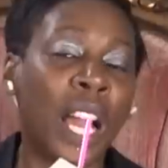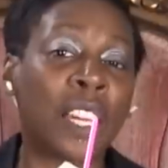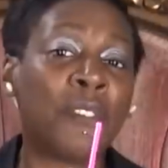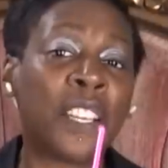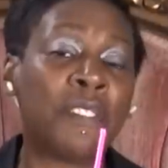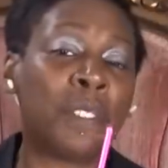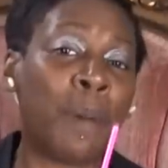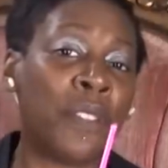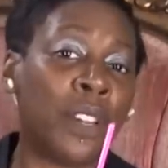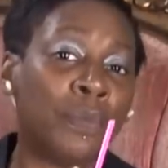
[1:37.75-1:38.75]
I could think of
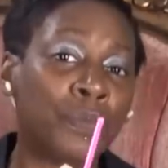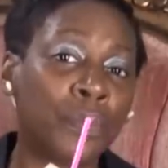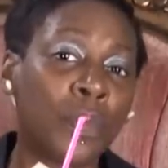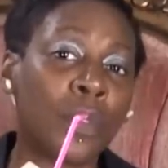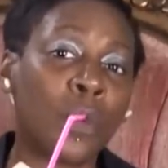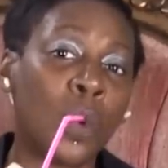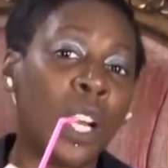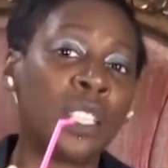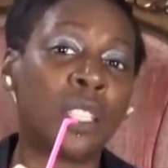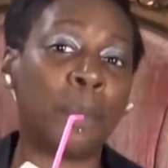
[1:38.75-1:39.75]
some other
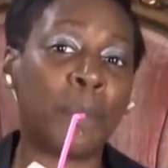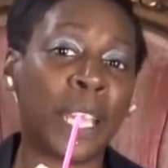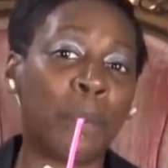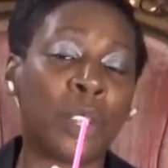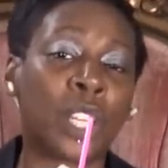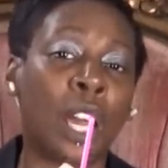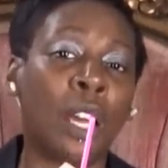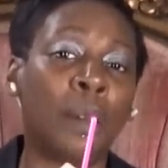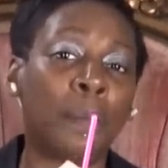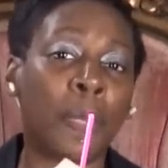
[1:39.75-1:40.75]
words that begin with a K.